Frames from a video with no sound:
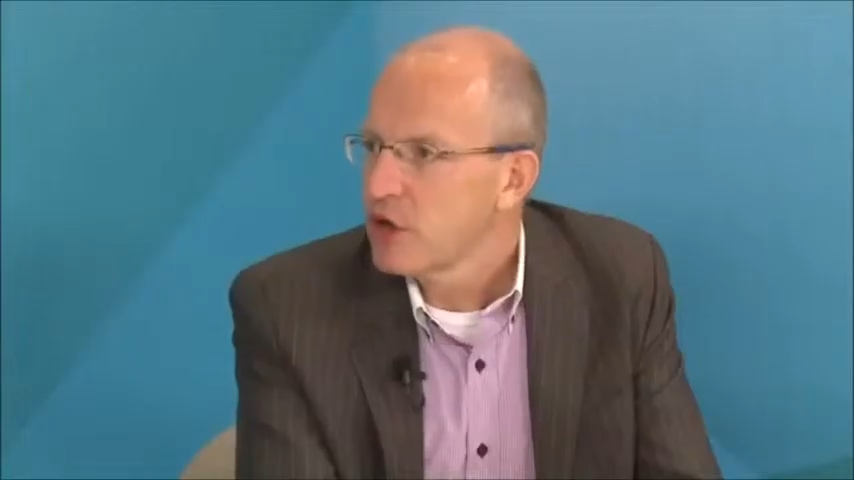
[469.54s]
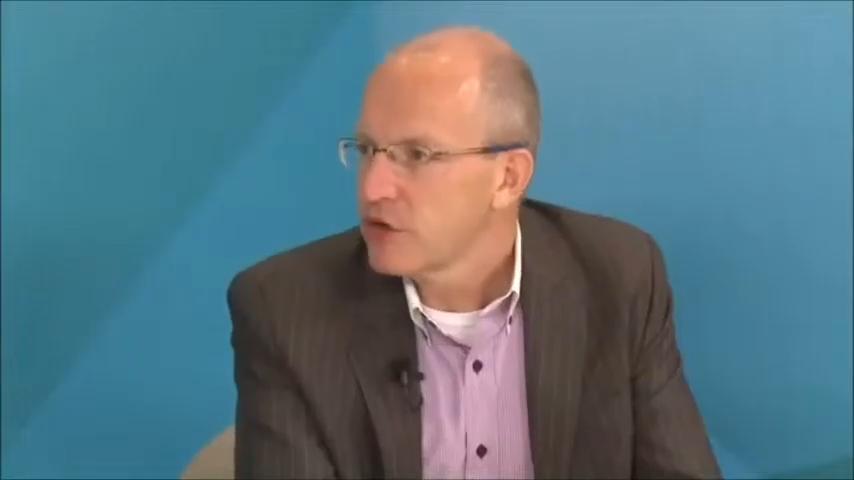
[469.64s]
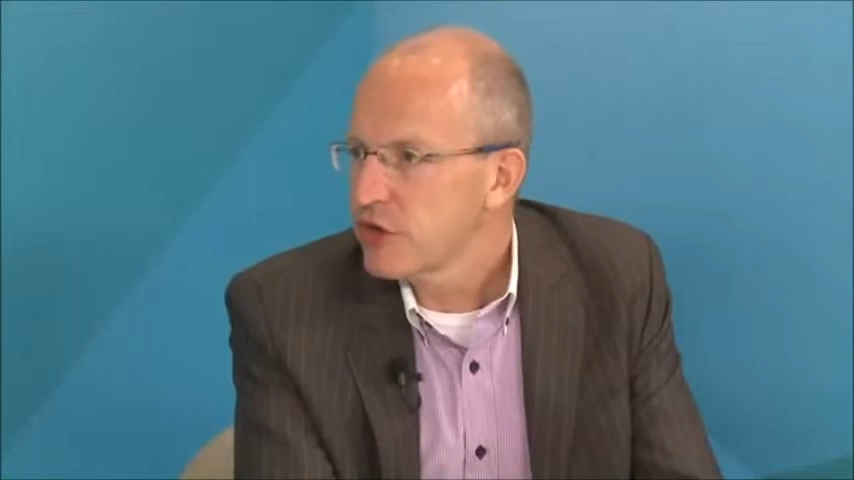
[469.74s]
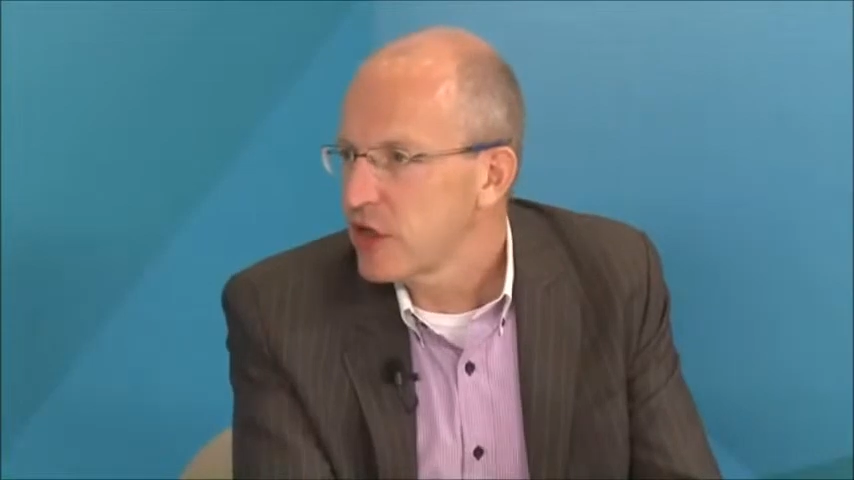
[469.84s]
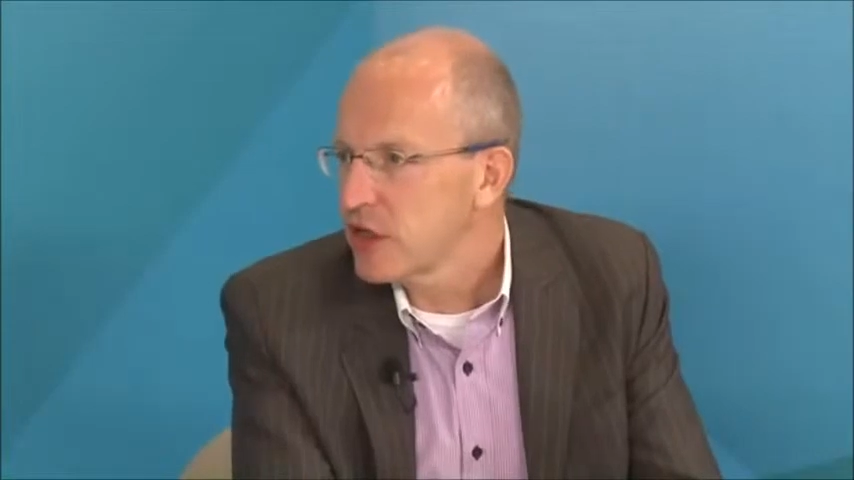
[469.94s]
You
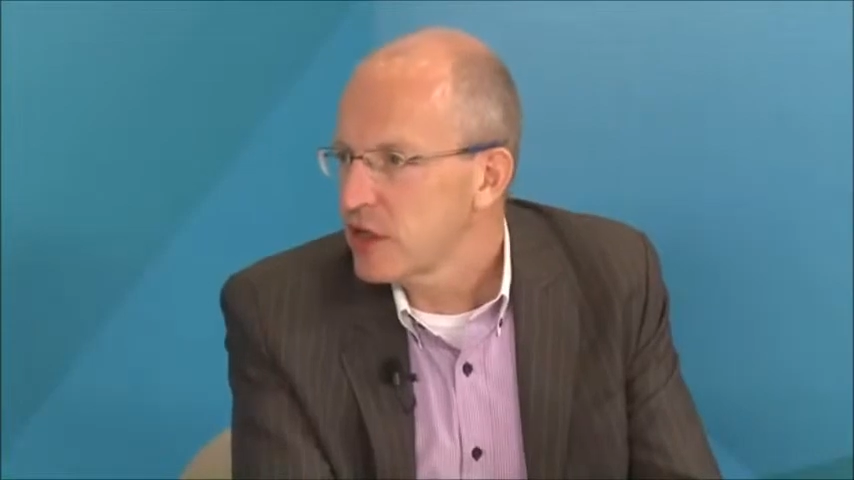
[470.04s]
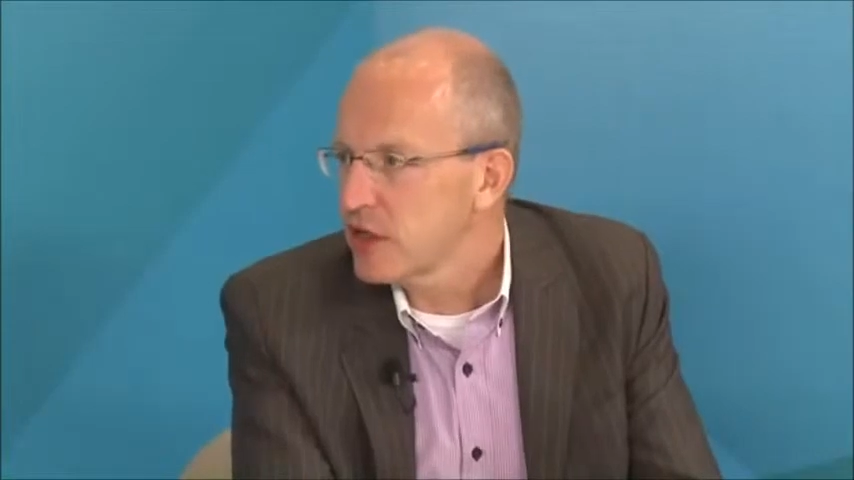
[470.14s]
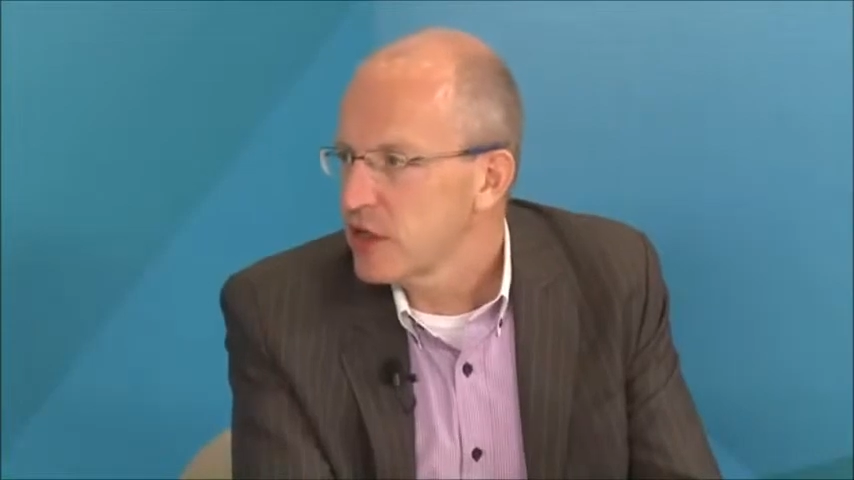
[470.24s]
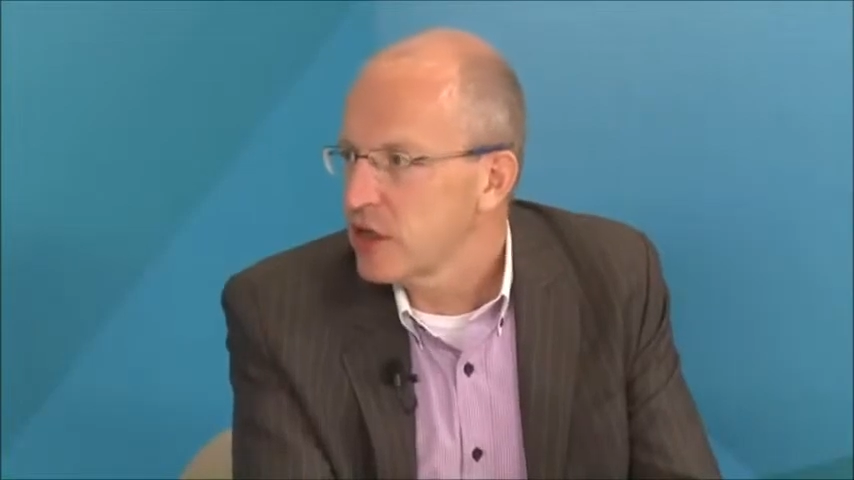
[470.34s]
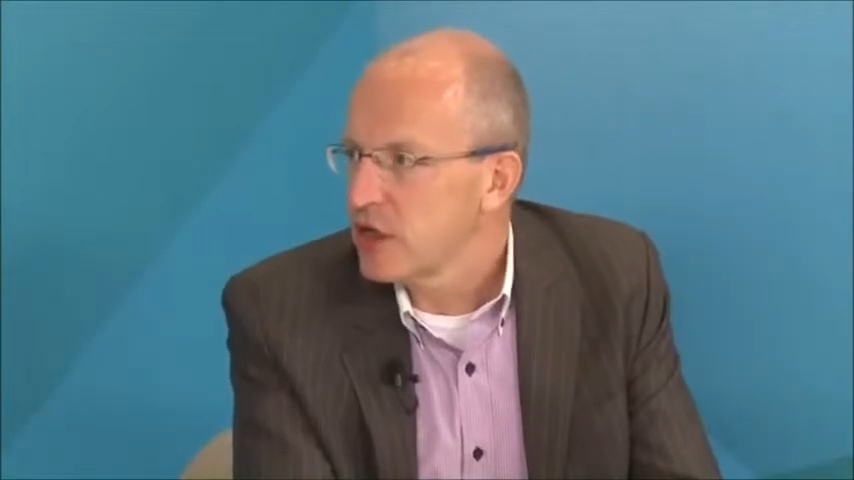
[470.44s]
see that
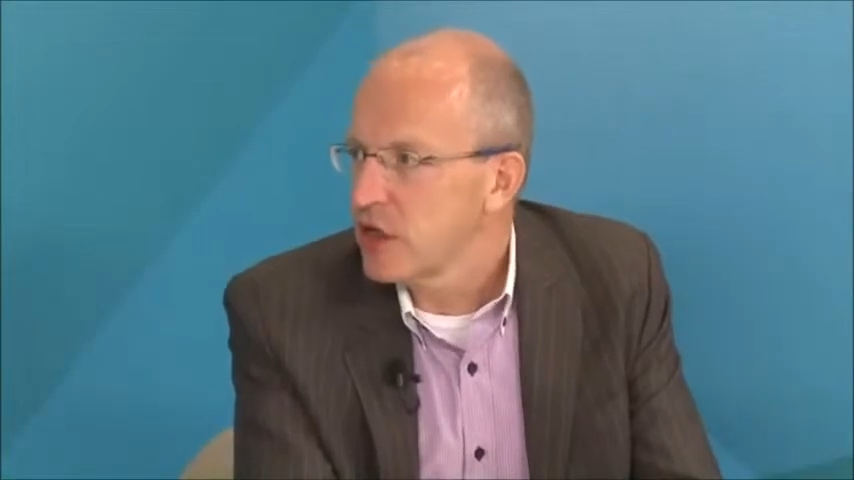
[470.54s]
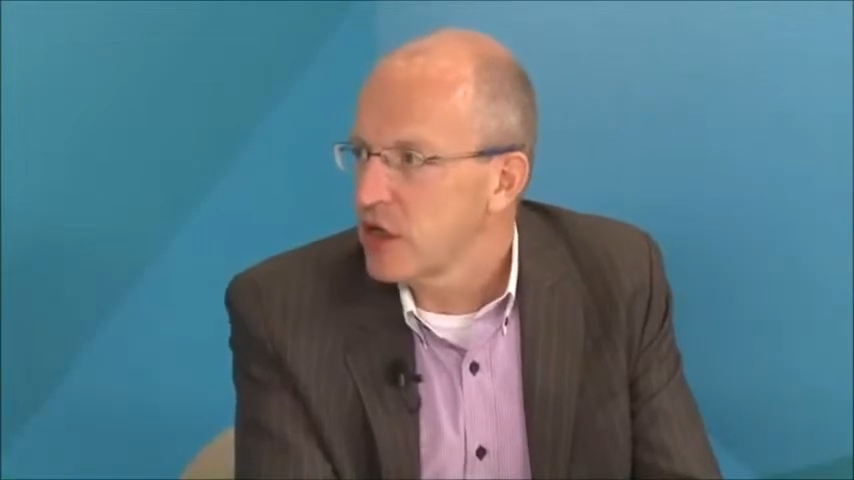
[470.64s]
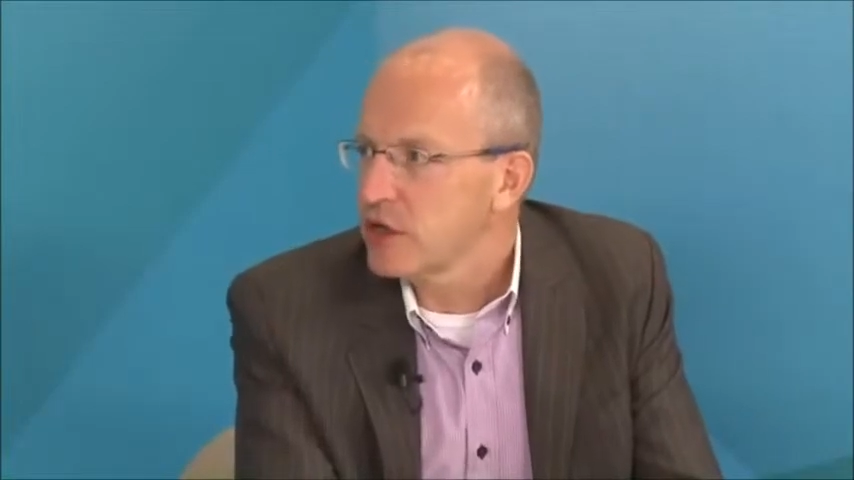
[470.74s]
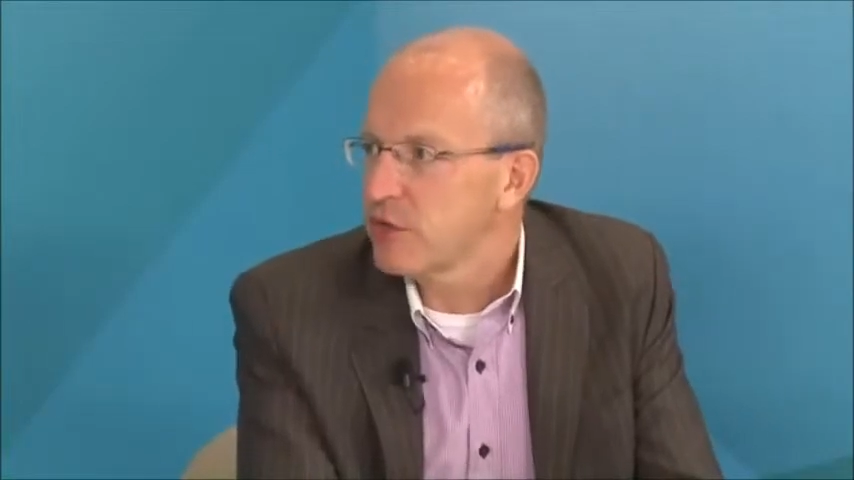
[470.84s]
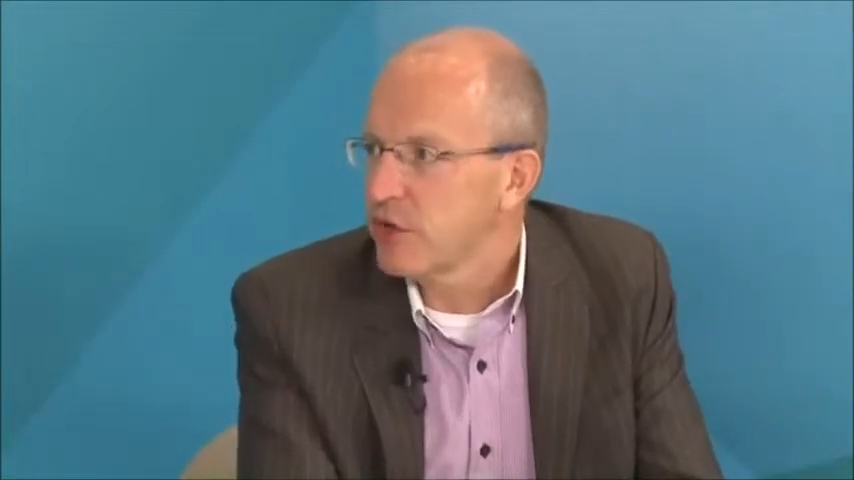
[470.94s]
a
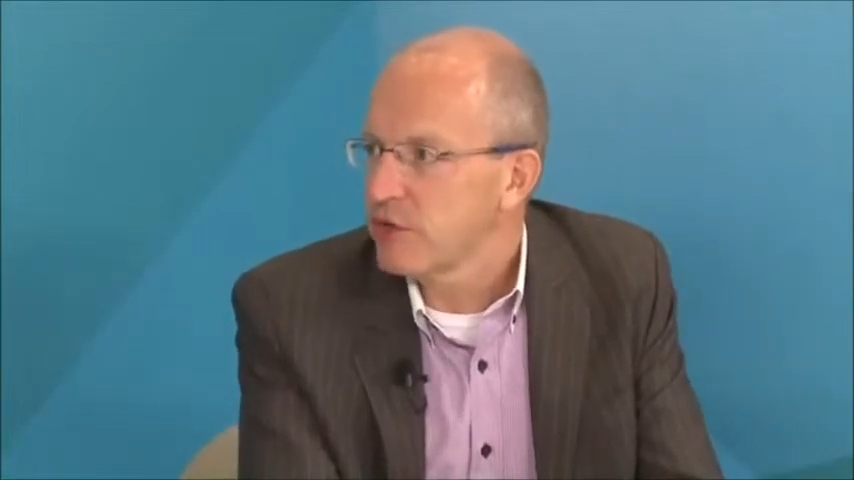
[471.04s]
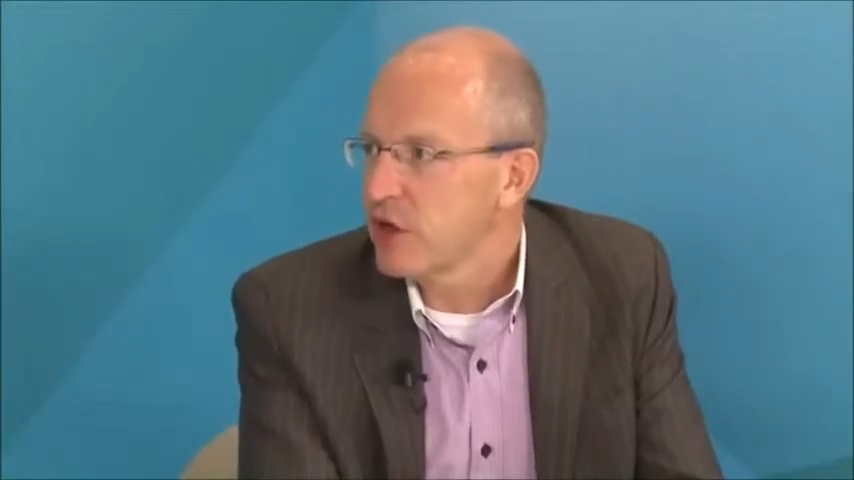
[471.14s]
lot with